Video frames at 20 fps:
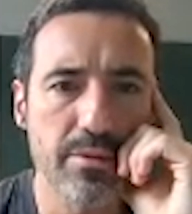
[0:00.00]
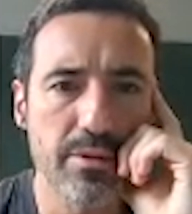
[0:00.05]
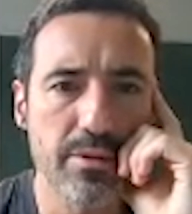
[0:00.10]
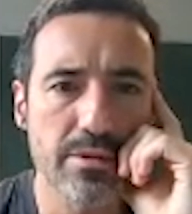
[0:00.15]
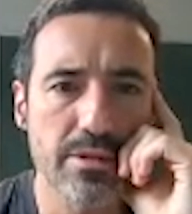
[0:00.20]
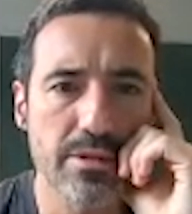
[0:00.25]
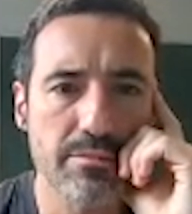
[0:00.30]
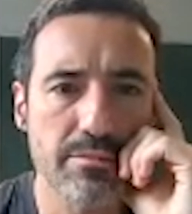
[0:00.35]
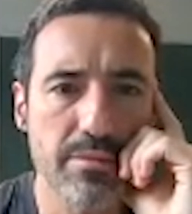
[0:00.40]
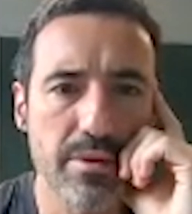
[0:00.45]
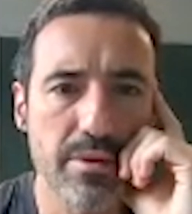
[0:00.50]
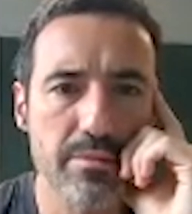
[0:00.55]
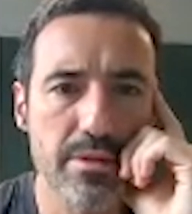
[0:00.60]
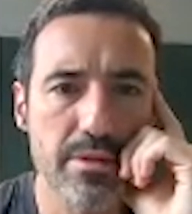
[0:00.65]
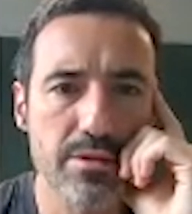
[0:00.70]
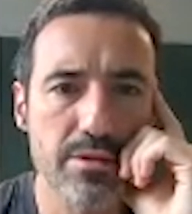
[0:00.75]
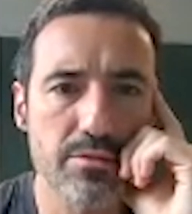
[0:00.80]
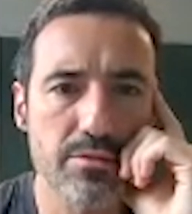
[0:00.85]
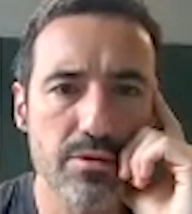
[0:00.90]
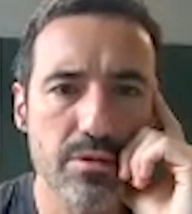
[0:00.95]
that maybe I
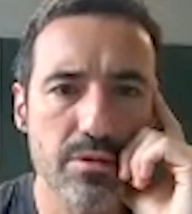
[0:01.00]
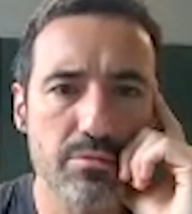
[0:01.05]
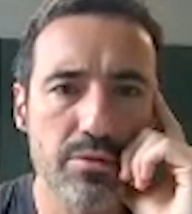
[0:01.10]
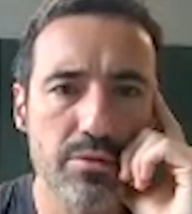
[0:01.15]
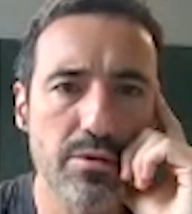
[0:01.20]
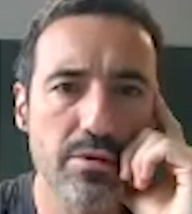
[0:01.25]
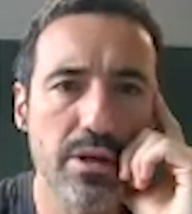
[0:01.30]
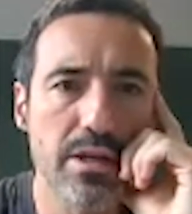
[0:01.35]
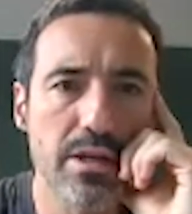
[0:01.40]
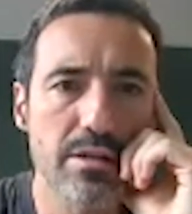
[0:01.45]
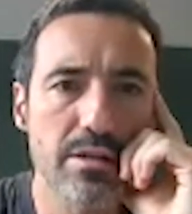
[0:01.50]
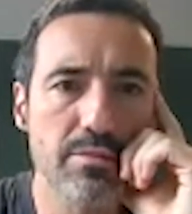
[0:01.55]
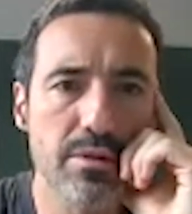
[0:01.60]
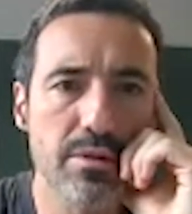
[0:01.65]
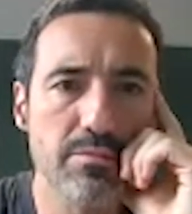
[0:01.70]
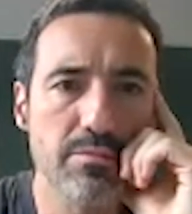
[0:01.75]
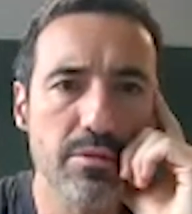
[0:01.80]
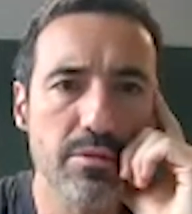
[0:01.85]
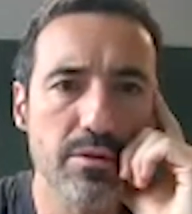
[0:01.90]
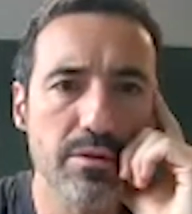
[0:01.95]
should not put a hat,
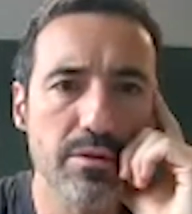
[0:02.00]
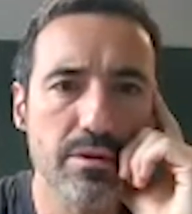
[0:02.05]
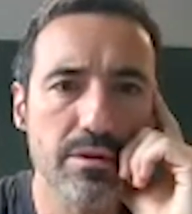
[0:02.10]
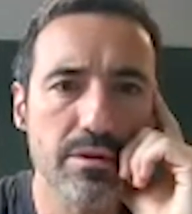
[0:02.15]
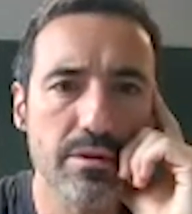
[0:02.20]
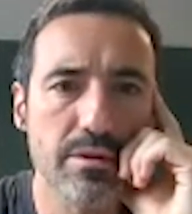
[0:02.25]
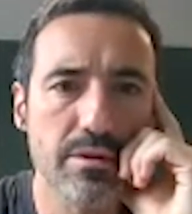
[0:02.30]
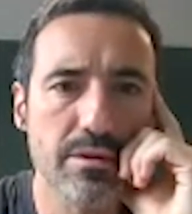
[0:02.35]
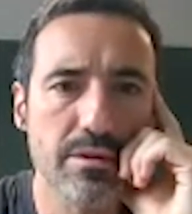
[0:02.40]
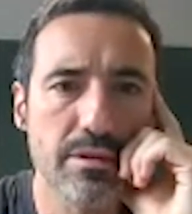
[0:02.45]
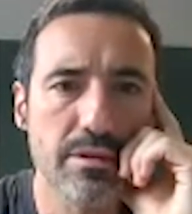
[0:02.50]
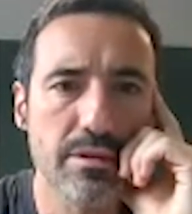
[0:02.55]
but more